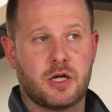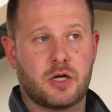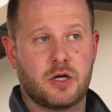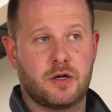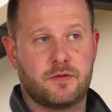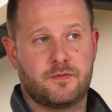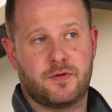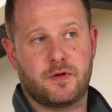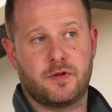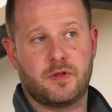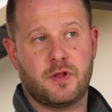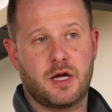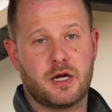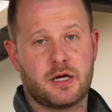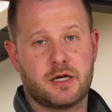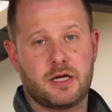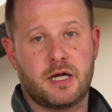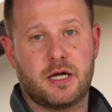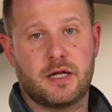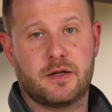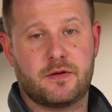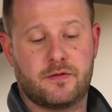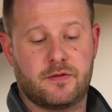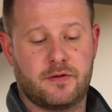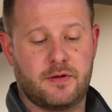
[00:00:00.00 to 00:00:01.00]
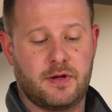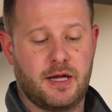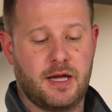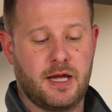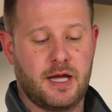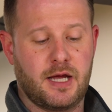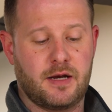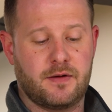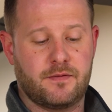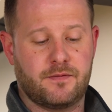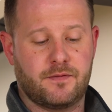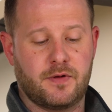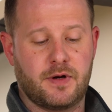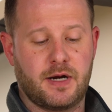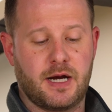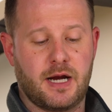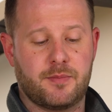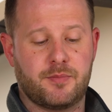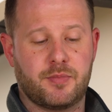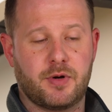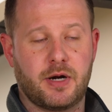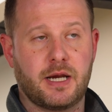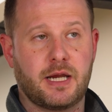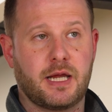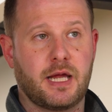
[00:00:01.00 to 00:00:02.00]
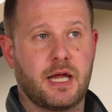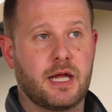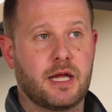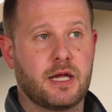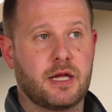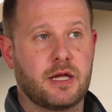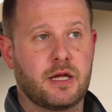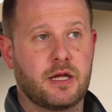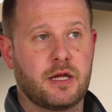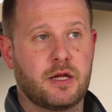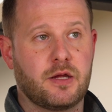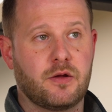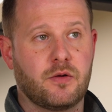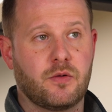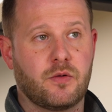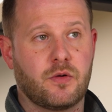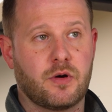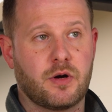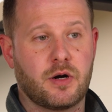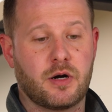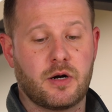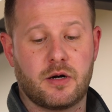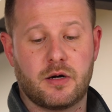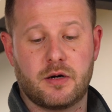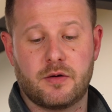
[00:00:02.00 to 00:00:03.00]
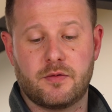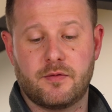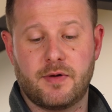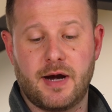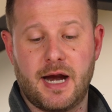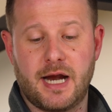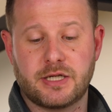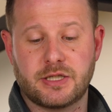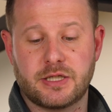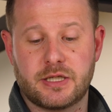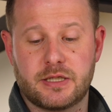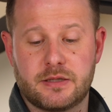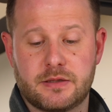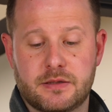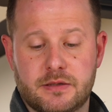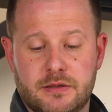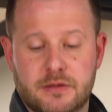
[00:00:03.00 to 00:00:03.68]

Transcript: good for lug nuts and for not breaking your ratchet.